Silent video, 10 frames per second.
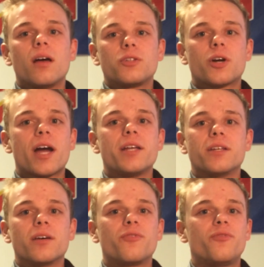trying
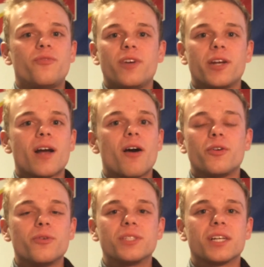to figure out
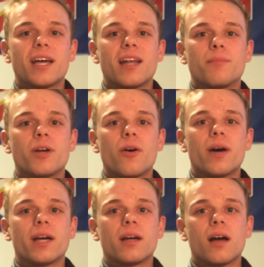who was going to end up
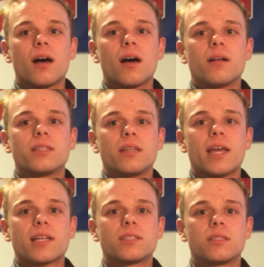going to the
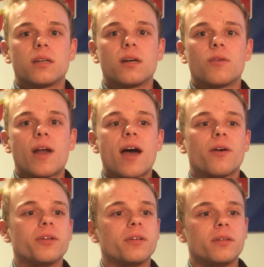next round.